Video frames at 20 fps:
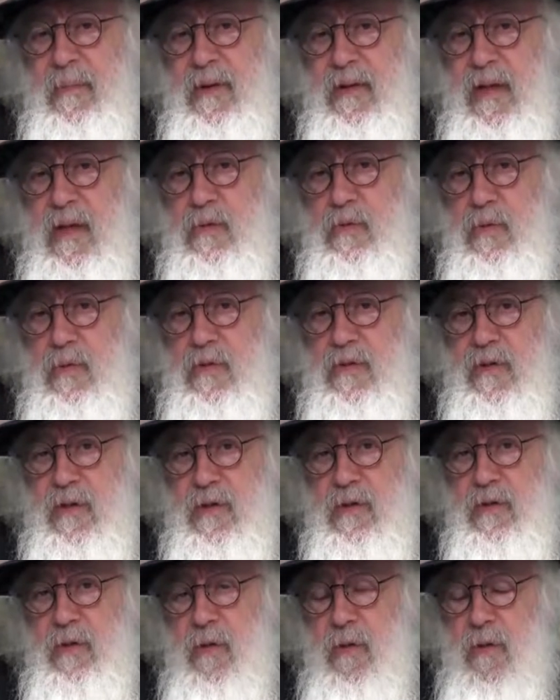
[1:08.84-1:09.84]
But
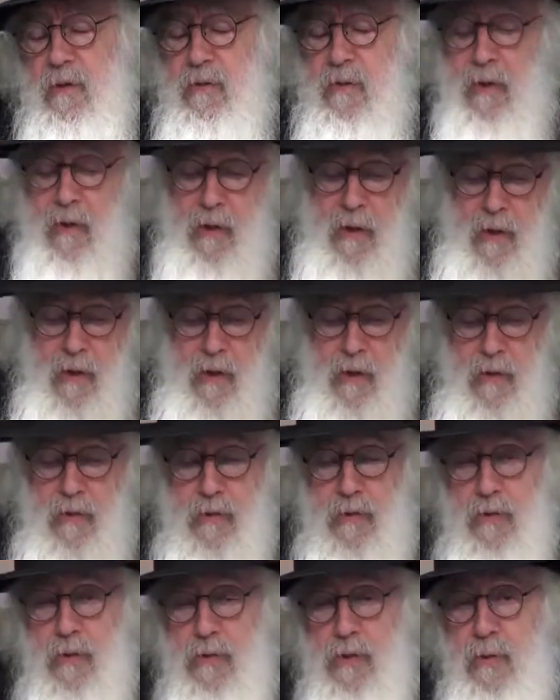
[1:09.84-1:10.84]
what it is the reason why the
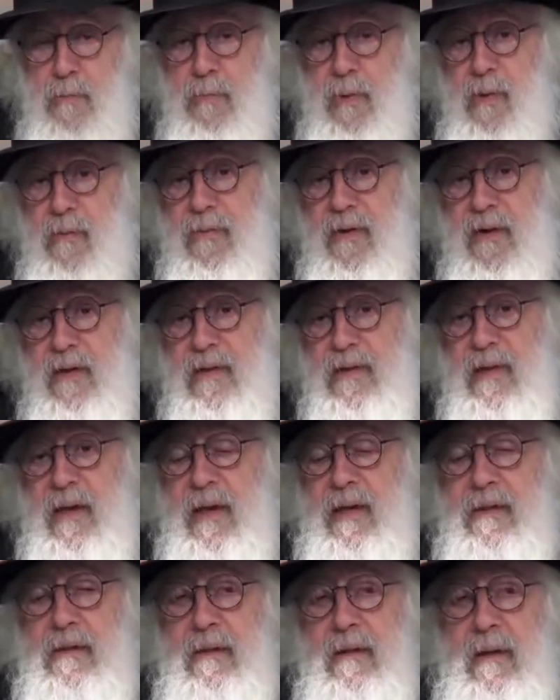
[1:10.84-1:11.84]
Beit HaMikdash was
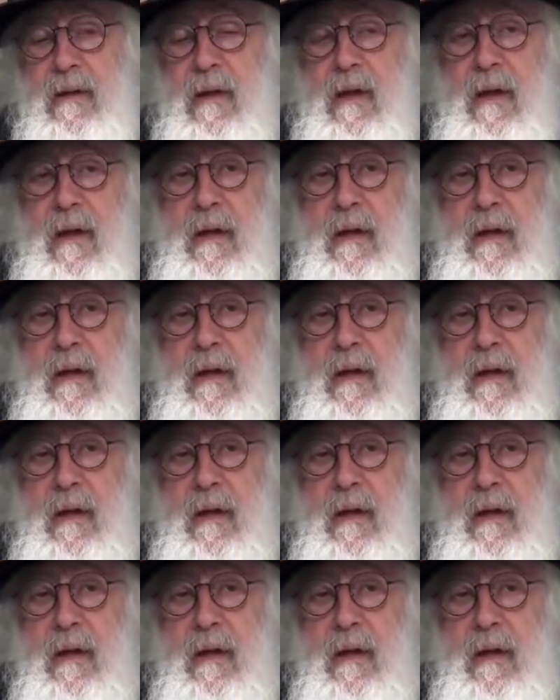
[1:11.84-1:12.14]
destroyed?